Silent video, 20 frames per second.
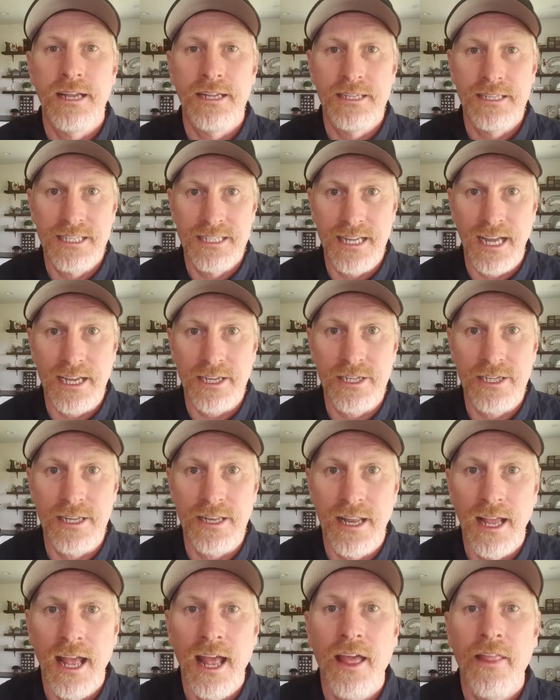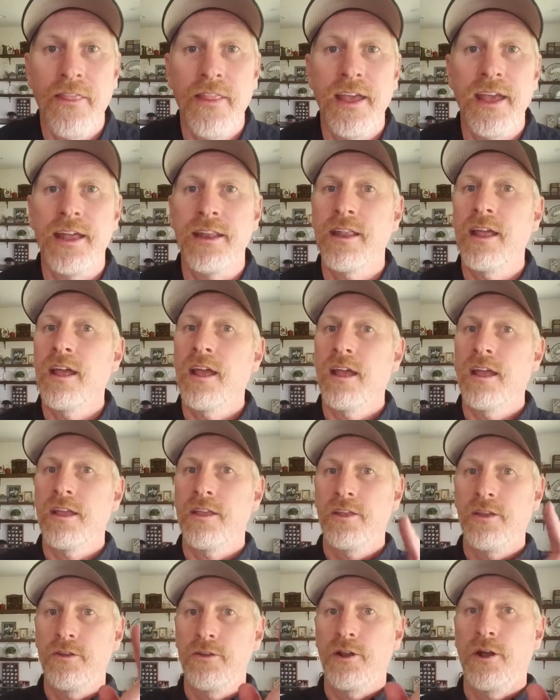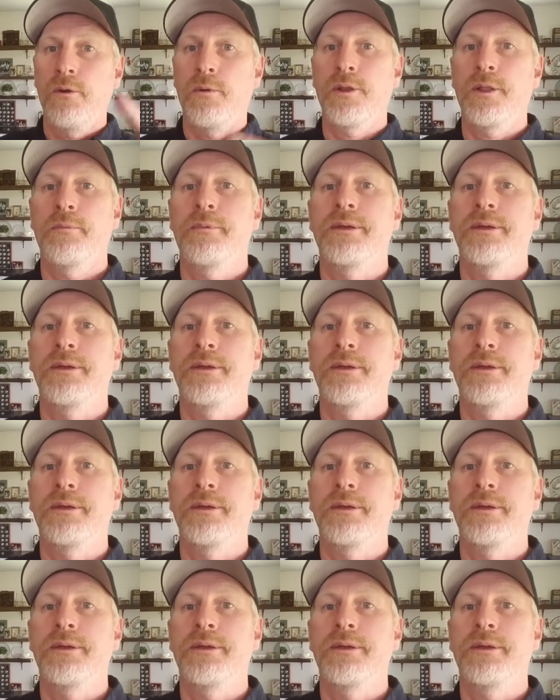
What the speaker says: section that you don't want to